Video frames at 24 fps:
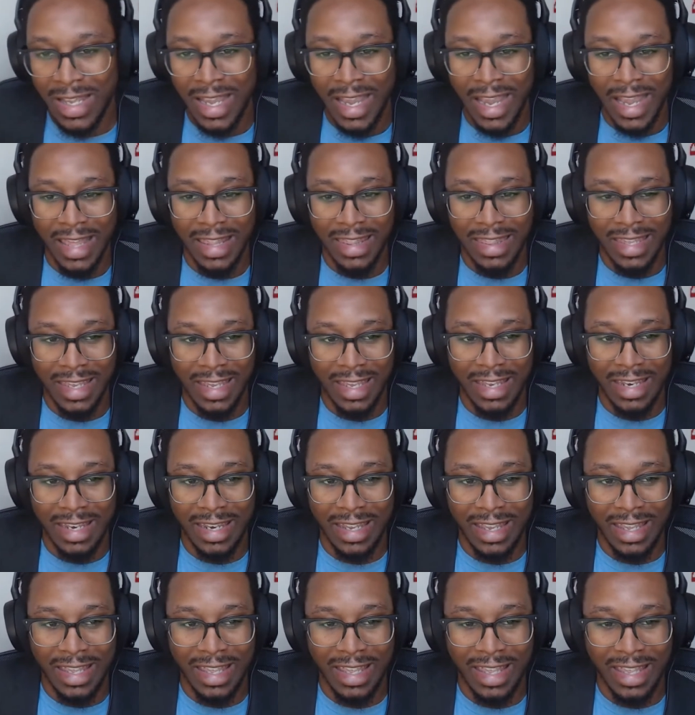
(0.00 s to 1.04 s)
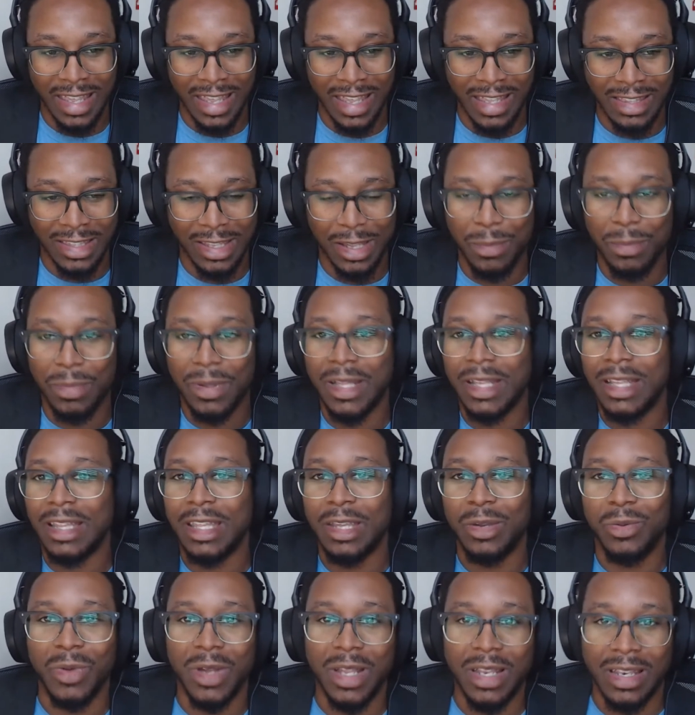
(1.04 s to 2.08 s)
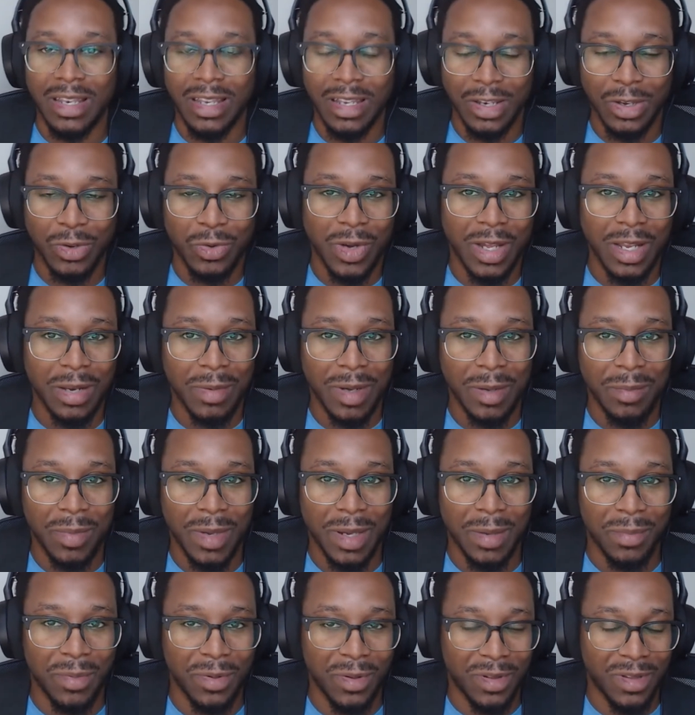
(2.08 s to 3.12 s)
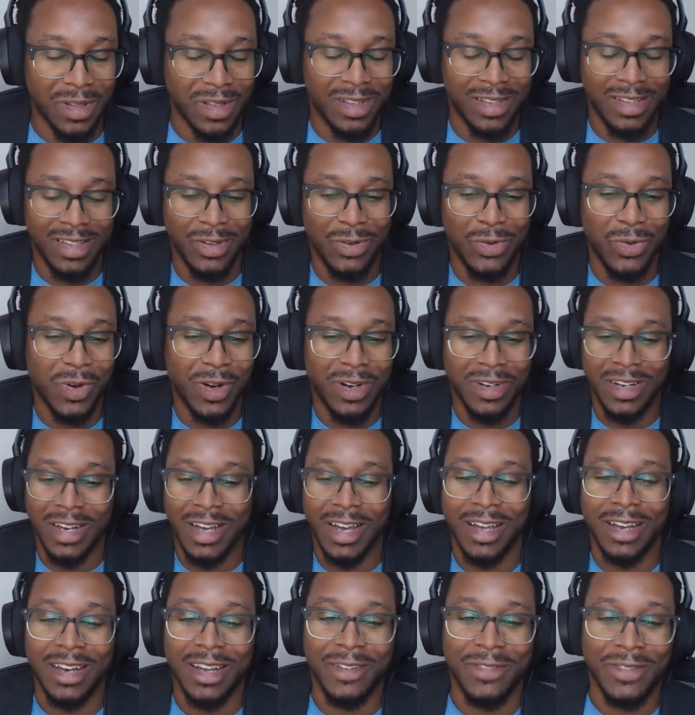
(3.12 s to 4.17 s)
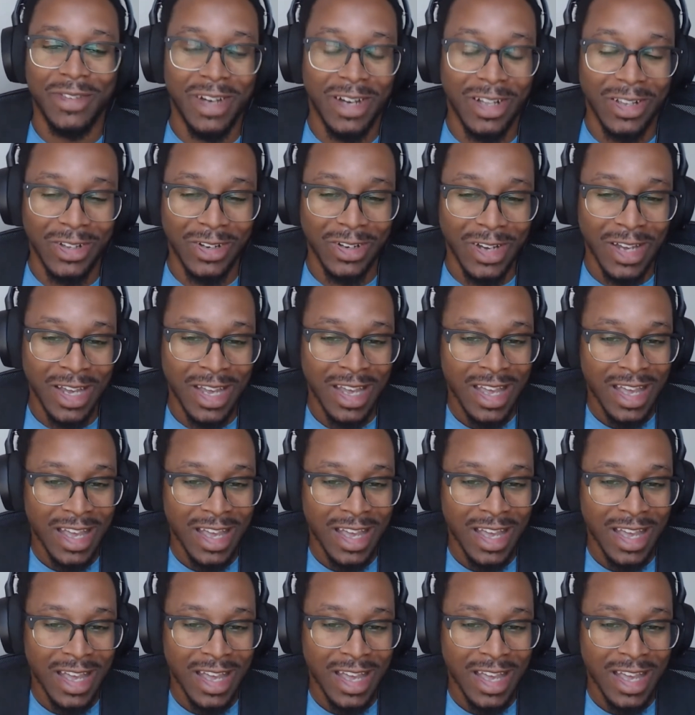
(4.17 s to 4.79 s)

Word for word: And then it's completely written and created by people who are not of color.